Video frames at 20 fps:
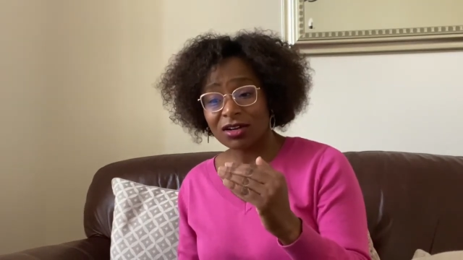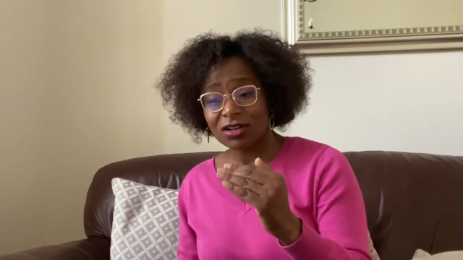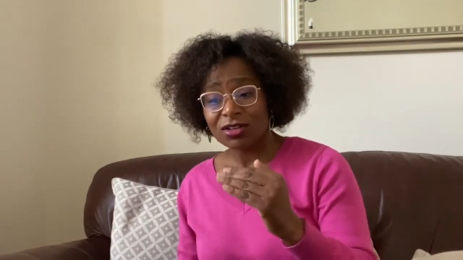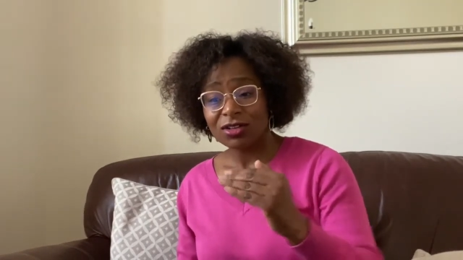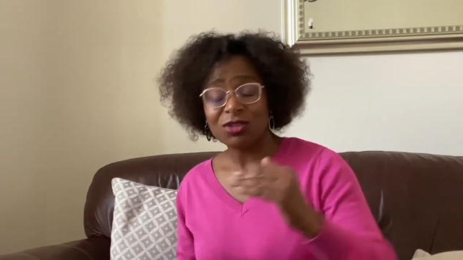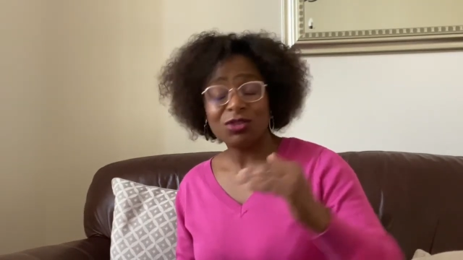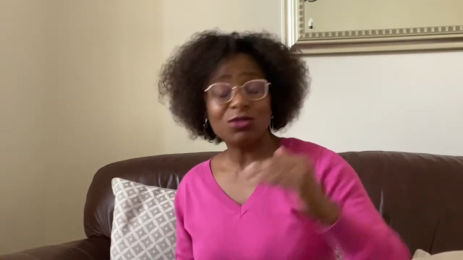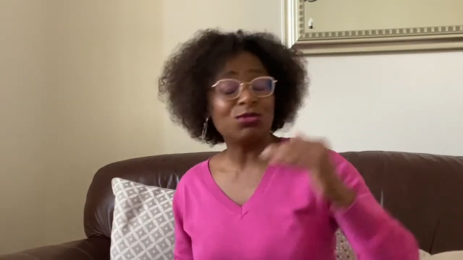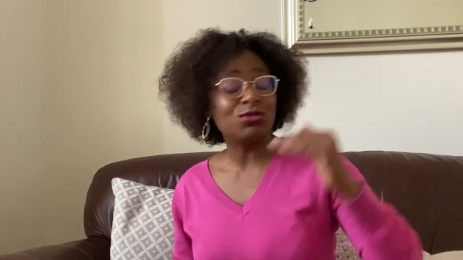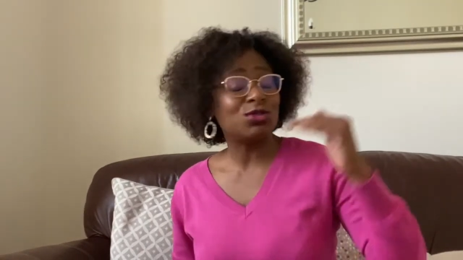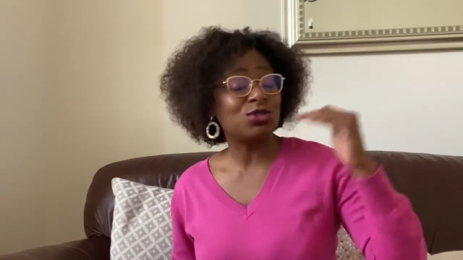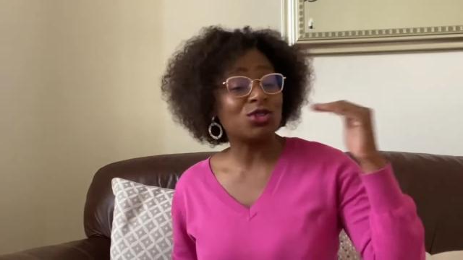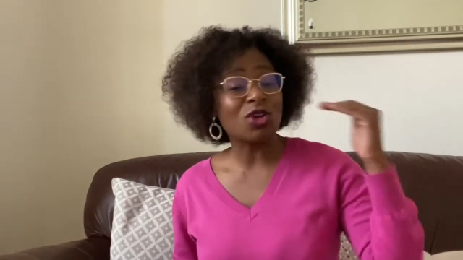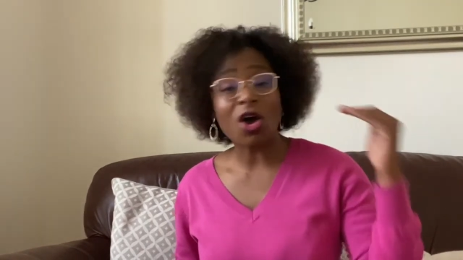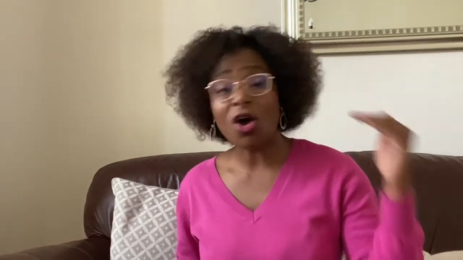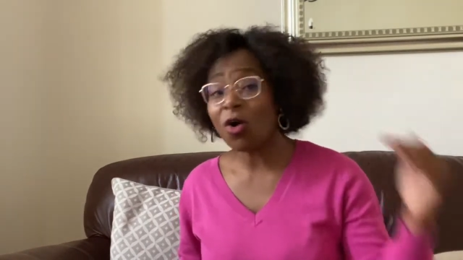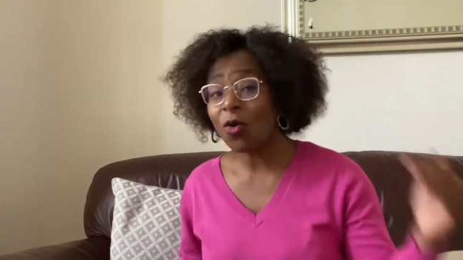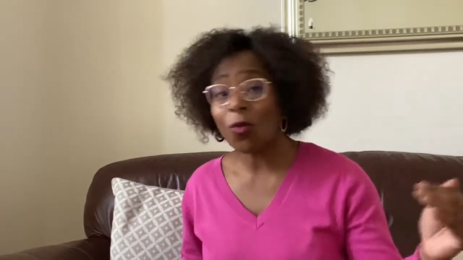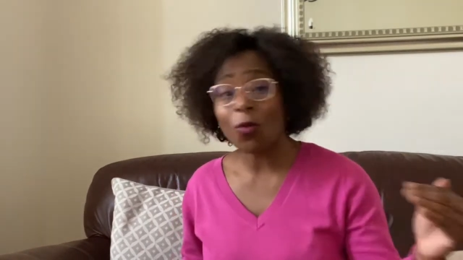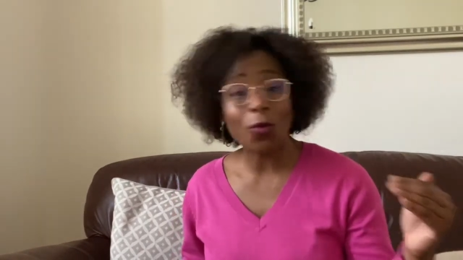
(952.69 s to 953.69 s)
you
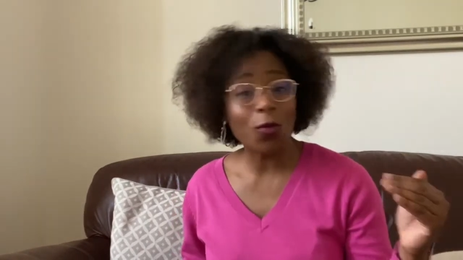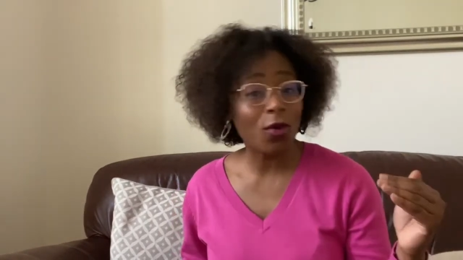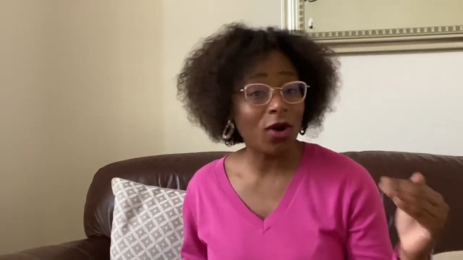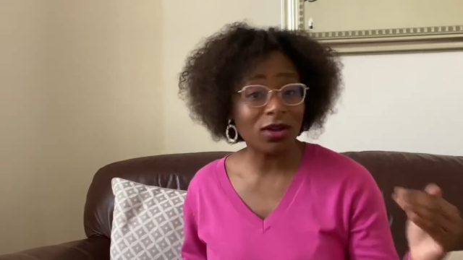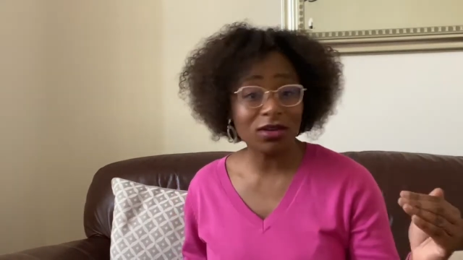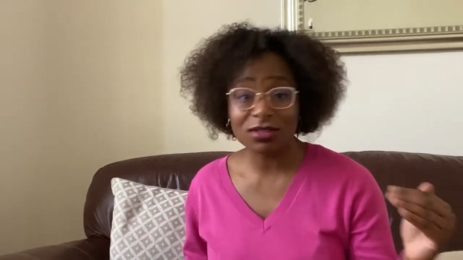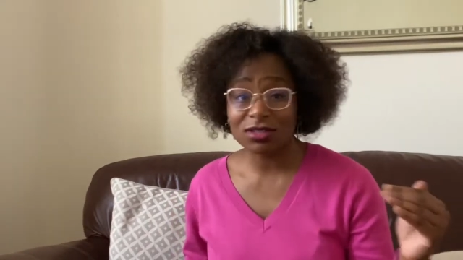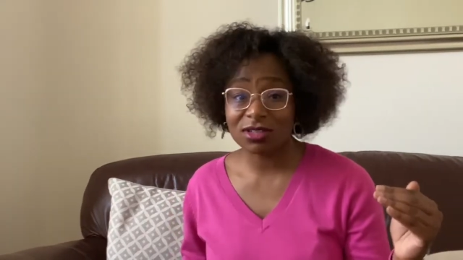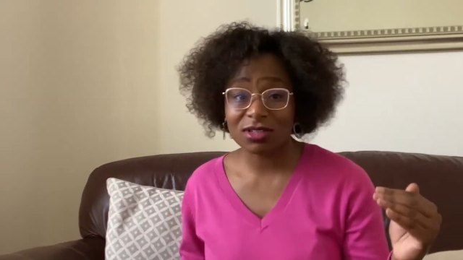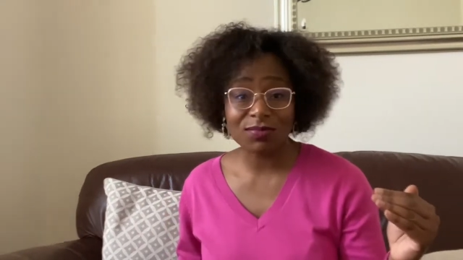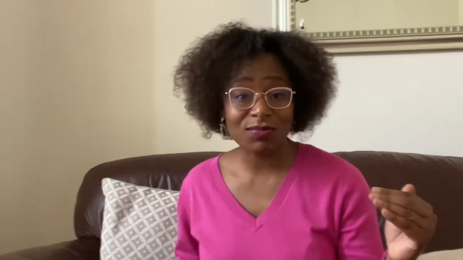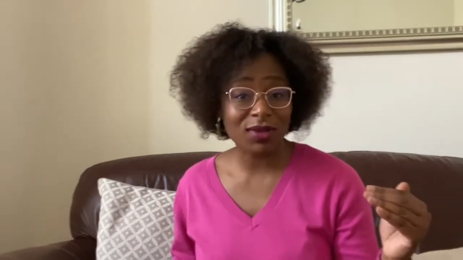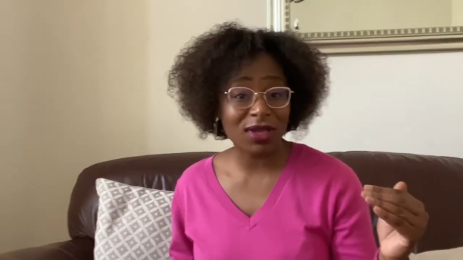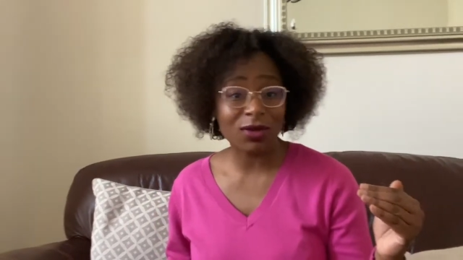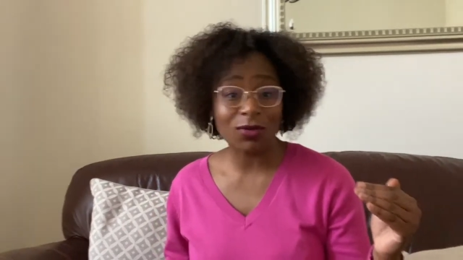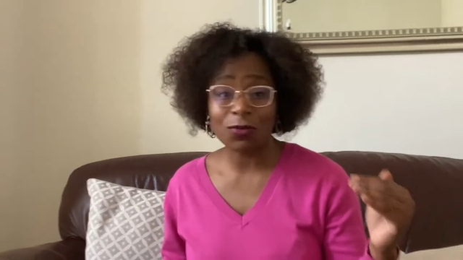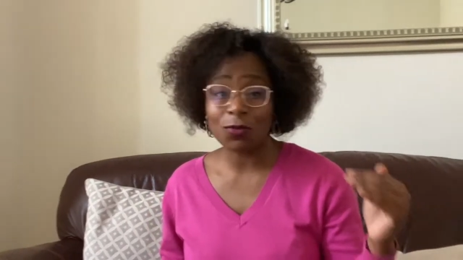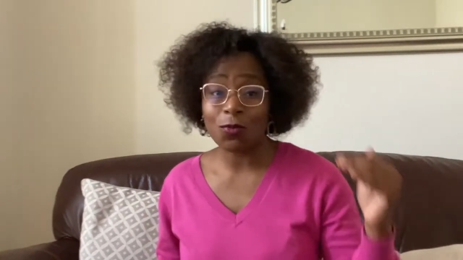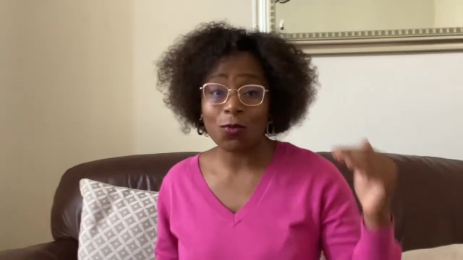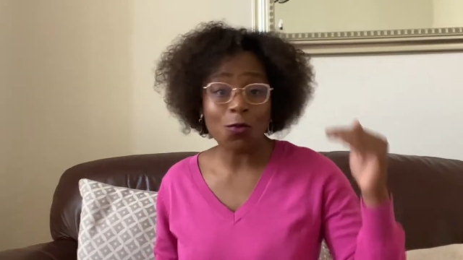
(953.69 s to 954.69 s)
don't want to be
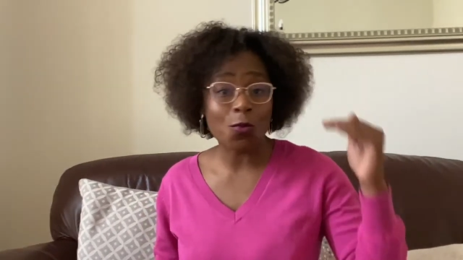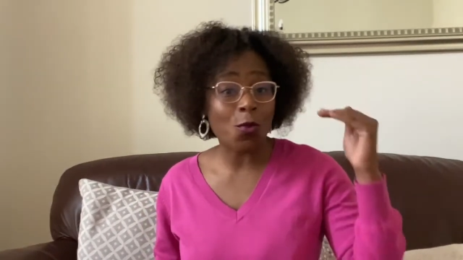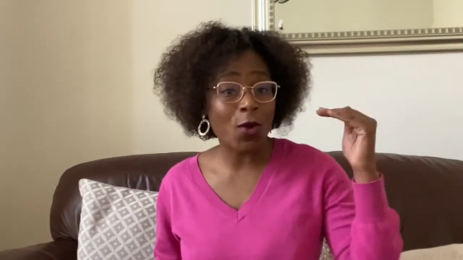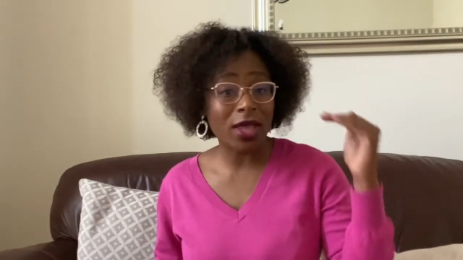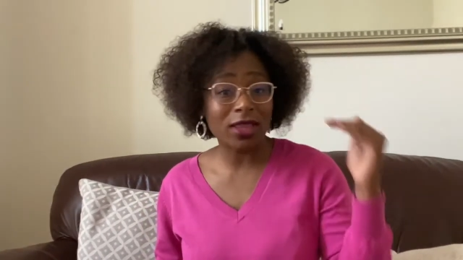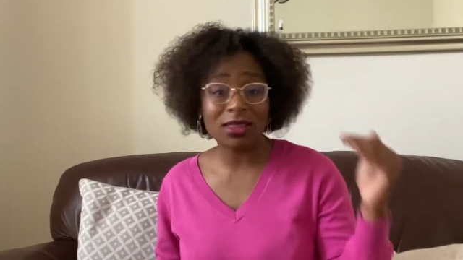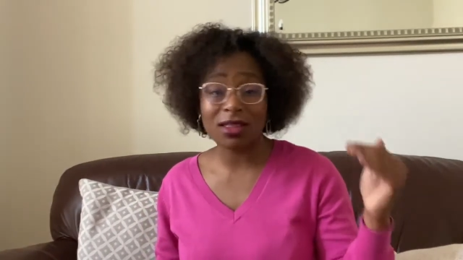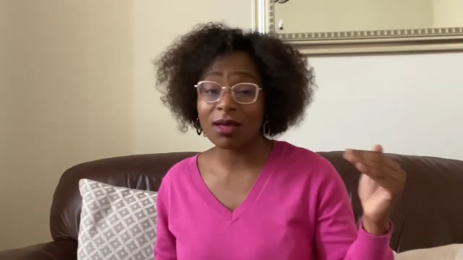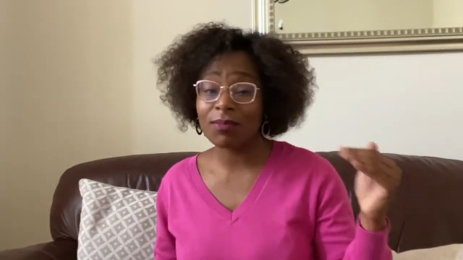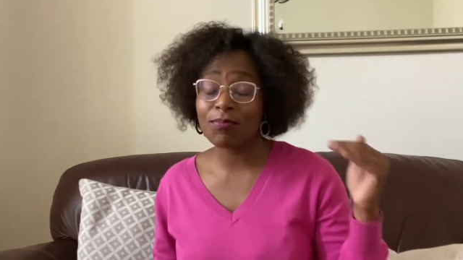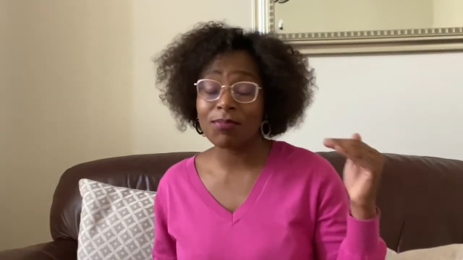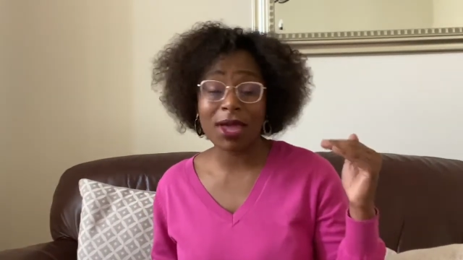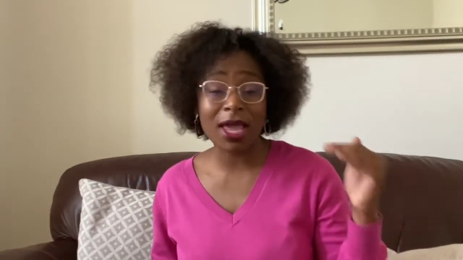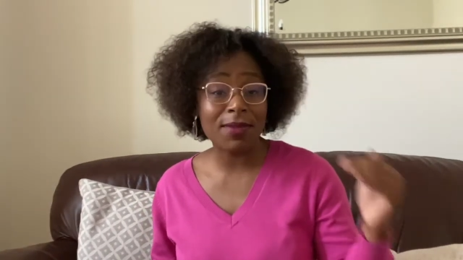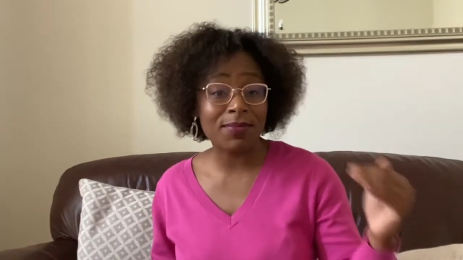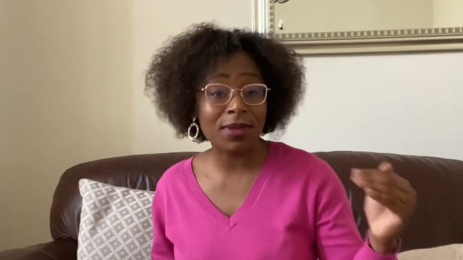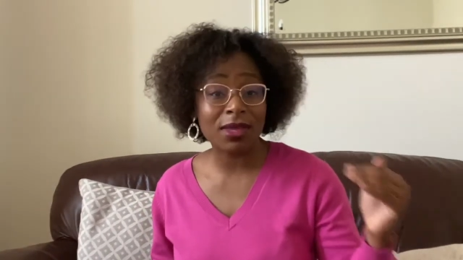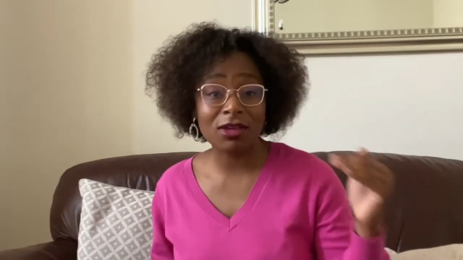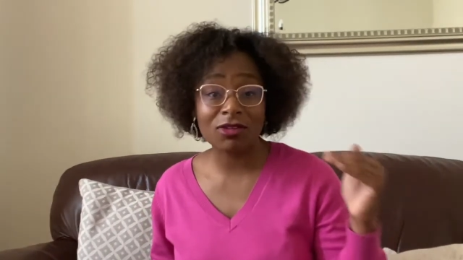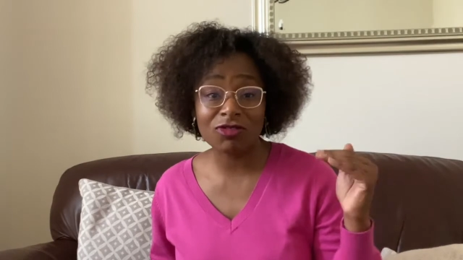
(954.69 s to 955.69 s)
with a
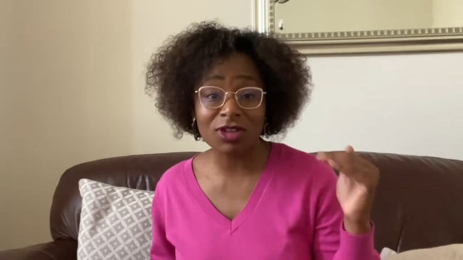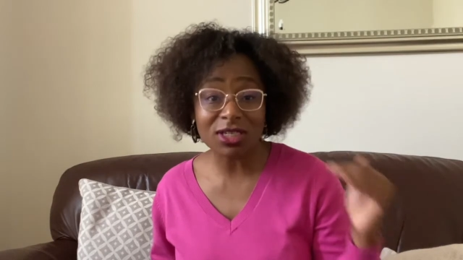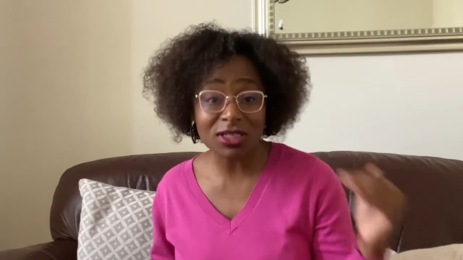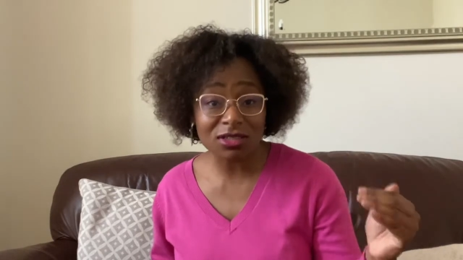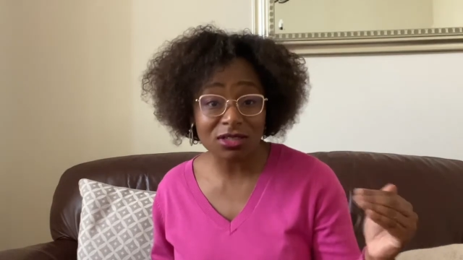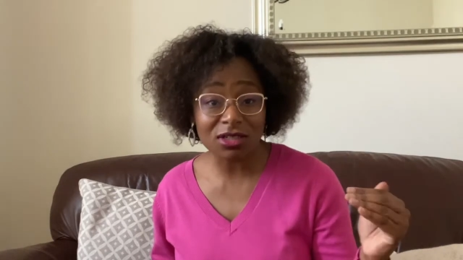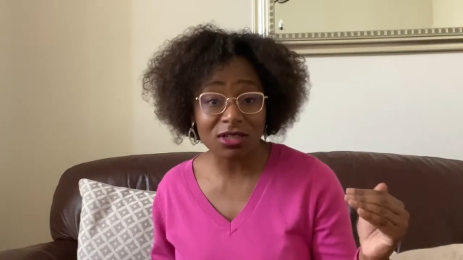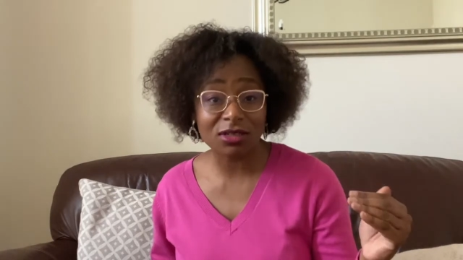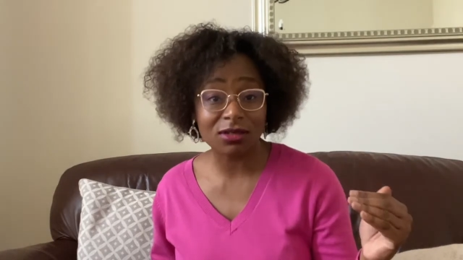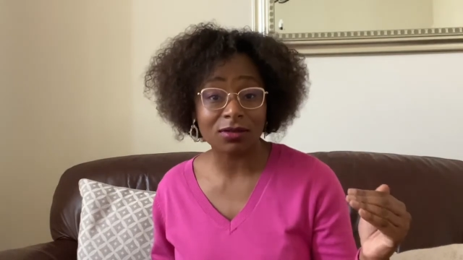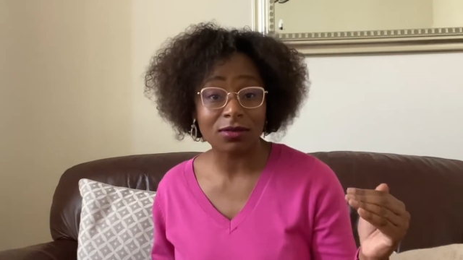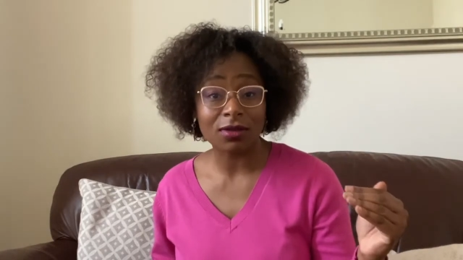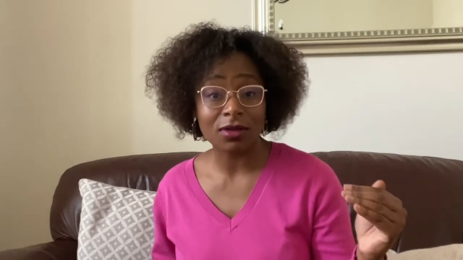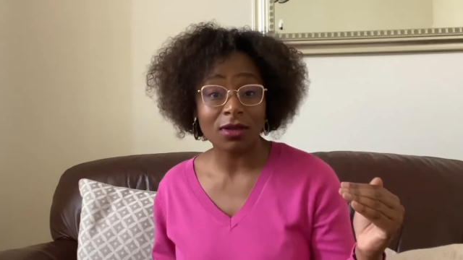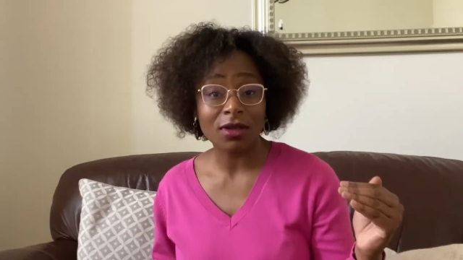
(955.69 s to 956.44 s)
baby Christian,